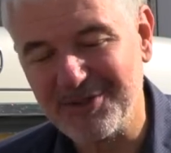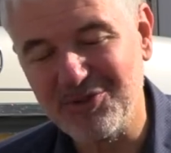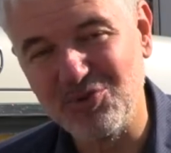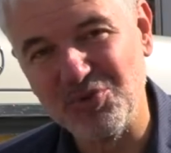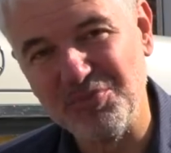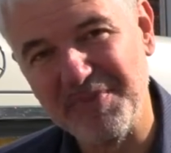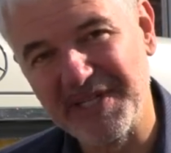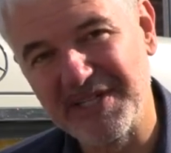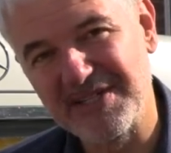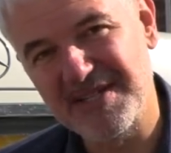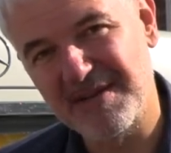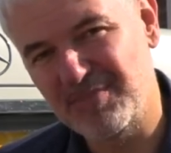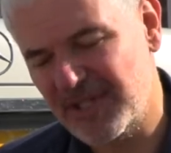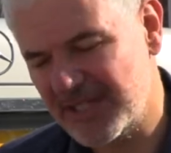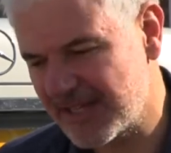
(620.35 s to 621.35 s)
cool because
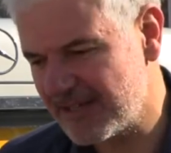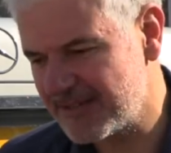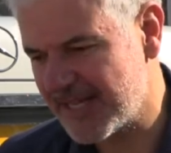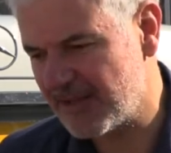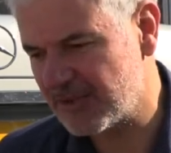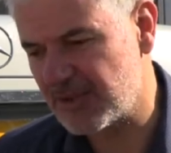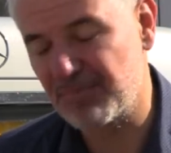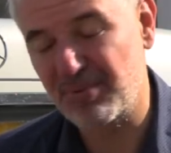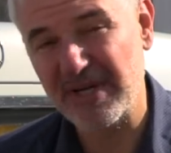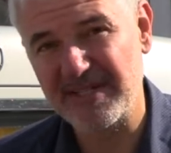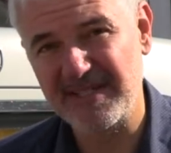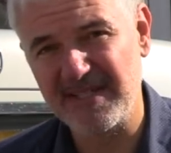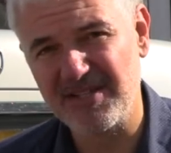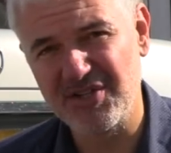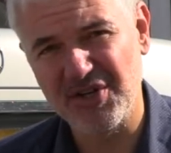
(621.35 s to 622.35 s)
I'm going to go down to
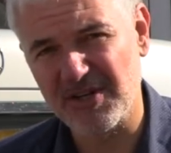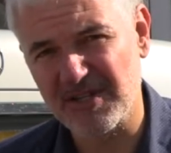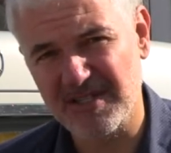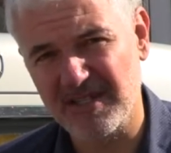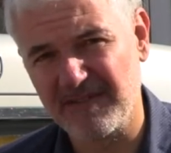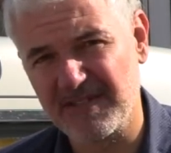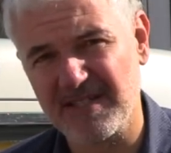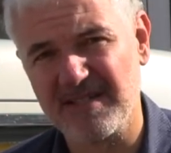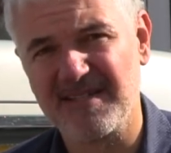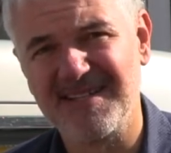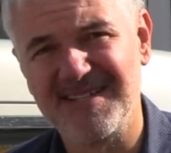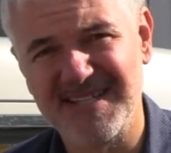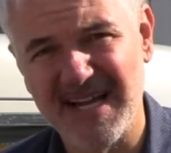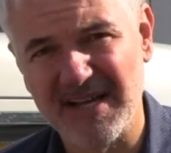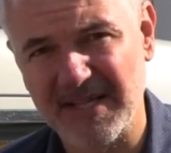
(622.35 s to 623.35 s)
Prestige Car Services
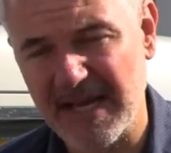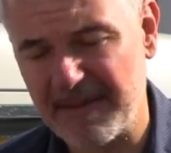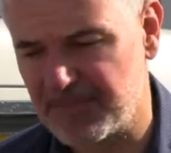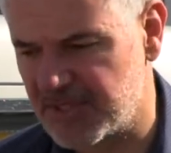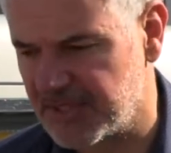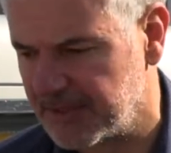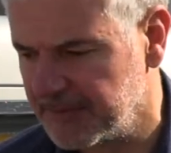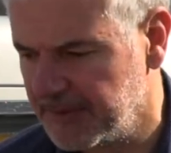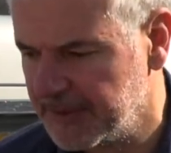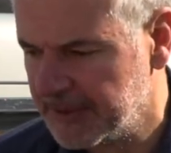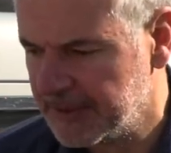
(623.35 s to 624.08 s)
in Southampton,